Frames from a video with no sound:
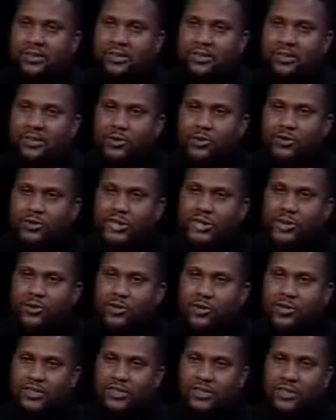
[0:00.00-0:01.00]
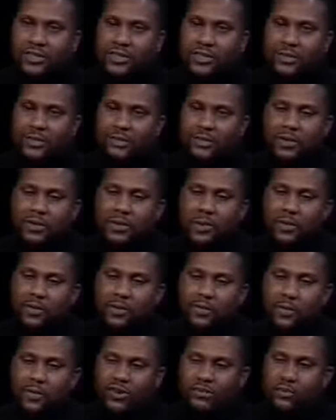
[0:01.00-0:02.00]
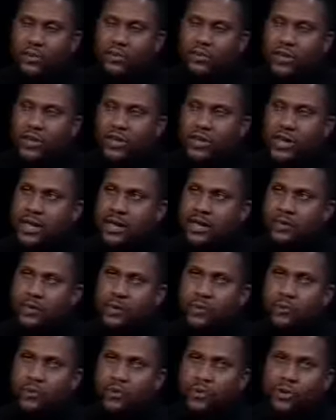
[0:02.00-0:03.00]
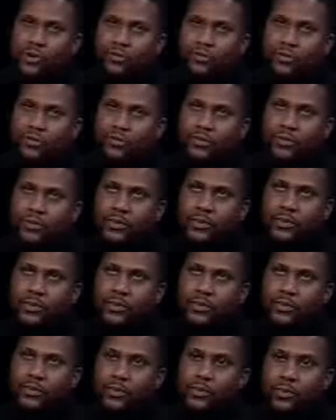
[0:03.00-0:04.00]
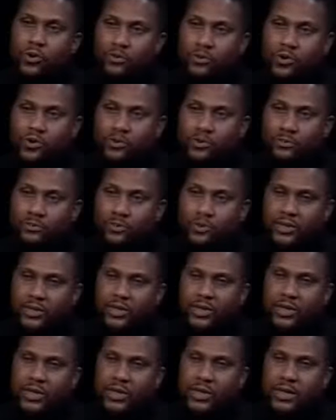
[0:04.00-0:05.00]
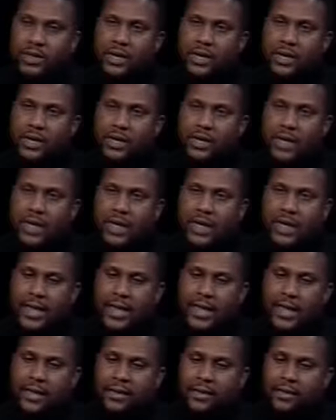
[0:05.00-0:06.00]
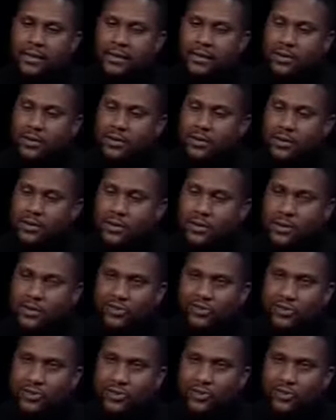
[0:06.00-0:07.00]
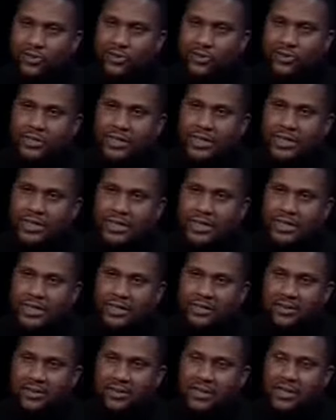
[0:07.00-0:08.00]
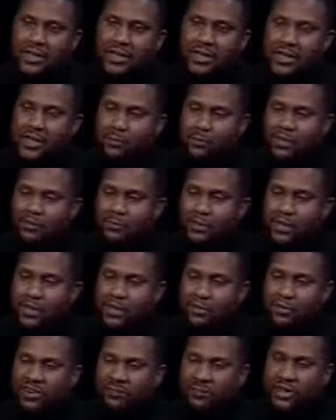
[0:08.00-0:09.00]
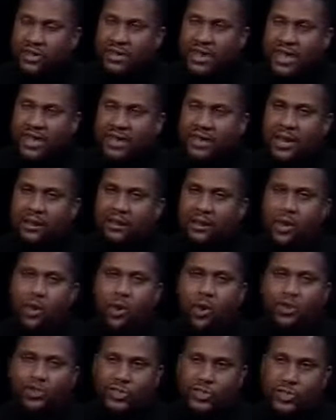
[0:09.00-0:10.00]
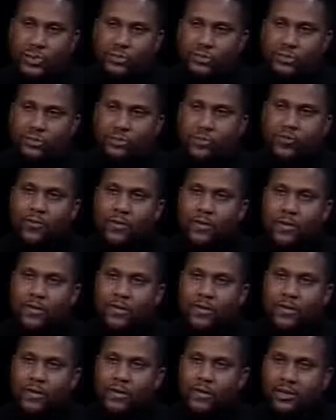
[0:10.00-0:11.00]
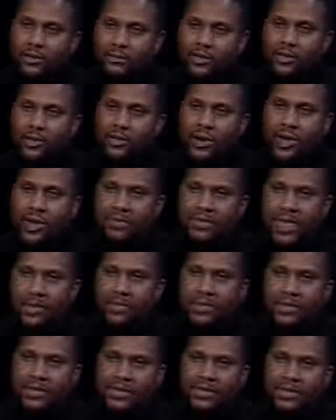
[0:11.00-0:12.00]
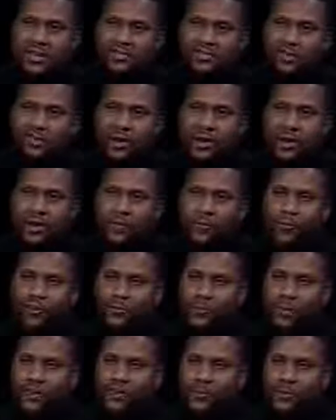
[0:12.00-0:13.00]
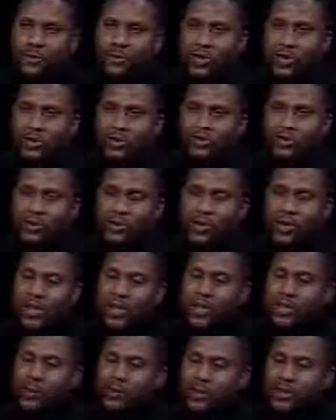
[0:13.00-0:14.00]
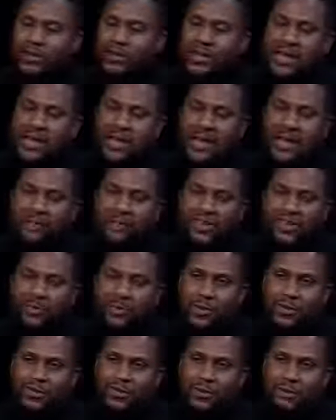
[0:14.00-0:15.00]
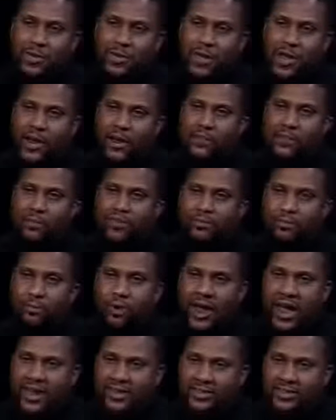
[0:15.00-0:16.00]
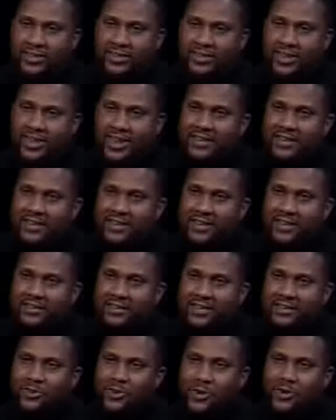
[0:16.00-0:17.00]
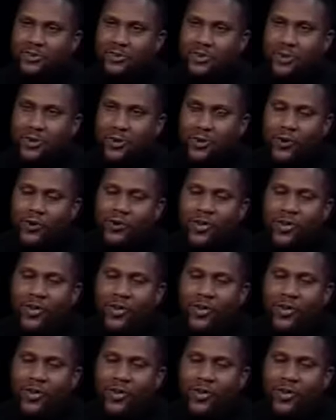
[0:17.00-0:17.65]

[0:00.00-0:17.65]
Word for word: I said, there are 10 of us. Uh, we first moved to Indiana, there were two of us. Uh, and uh, you know, years later there are ten kids, and it would have been it would have been an economic hardship to move around to move around that many kids from one Air Force base to another. So we did not have the experience that many Air Force brats, as they like to, as, as they're often called.